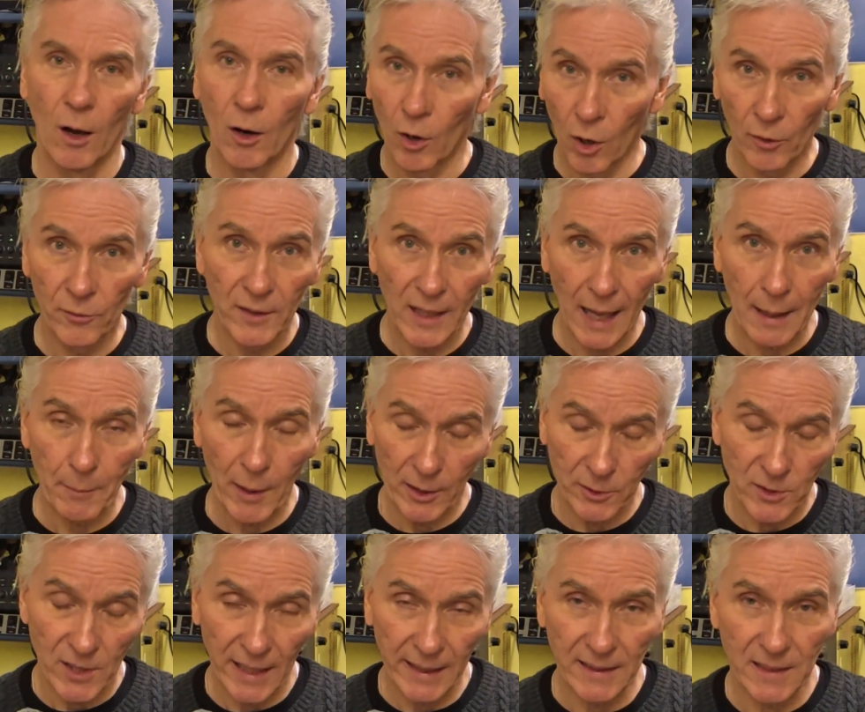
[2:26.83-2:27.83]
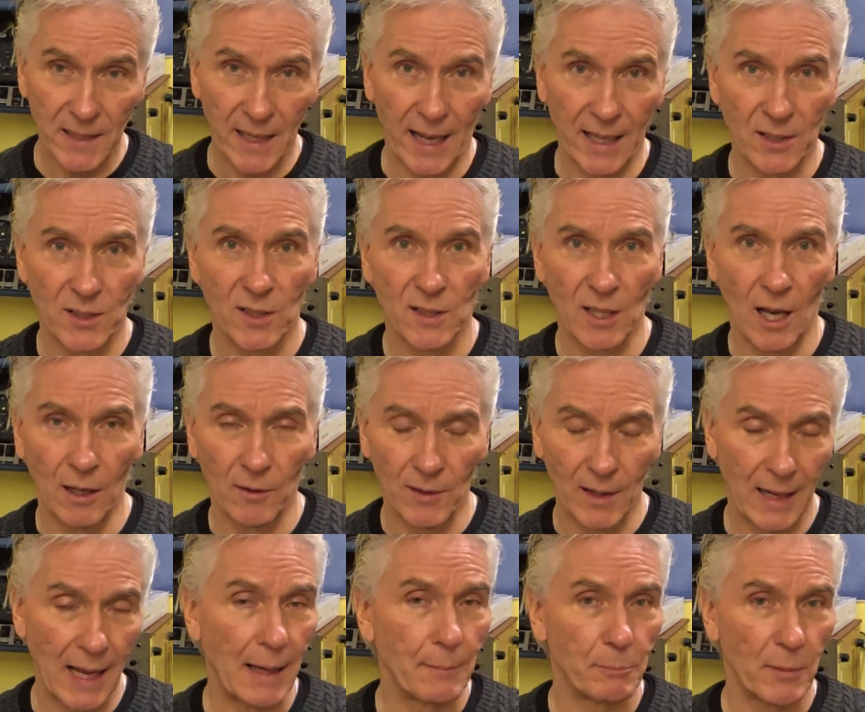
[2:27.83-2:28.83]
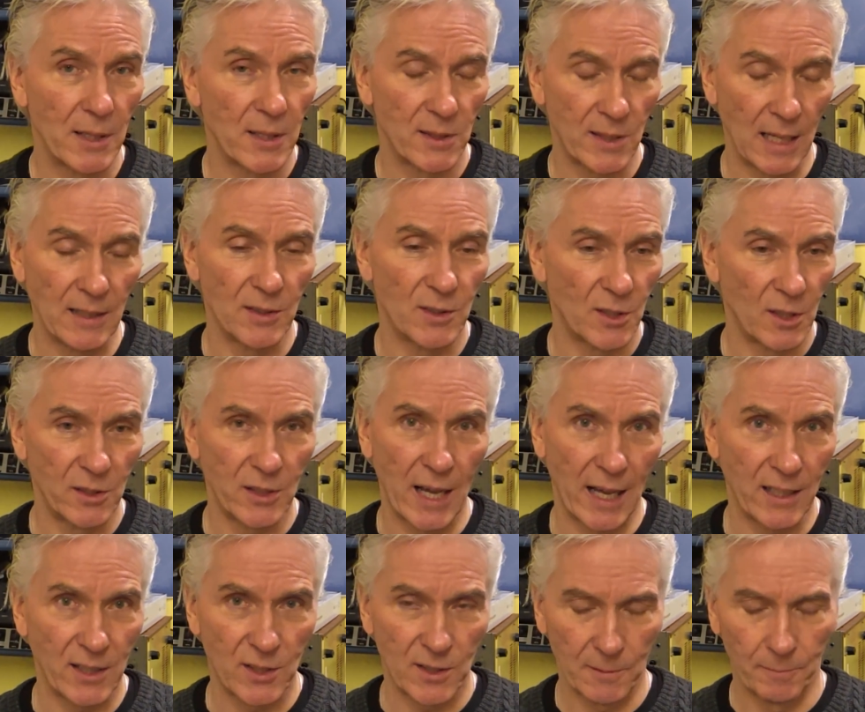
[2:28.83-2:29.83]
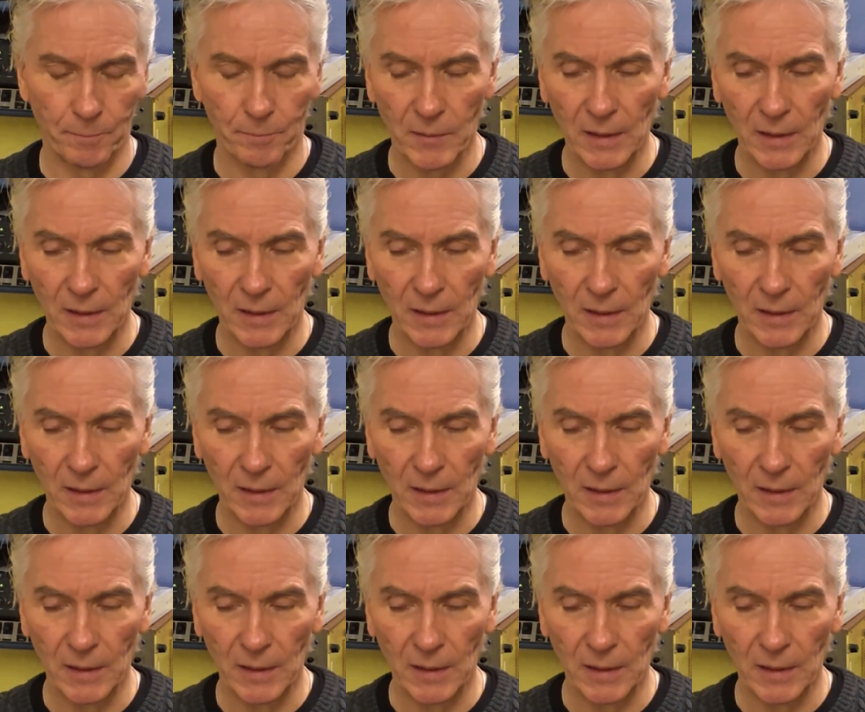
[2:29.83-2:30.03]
on the MOT test, so the lambda sensor tests.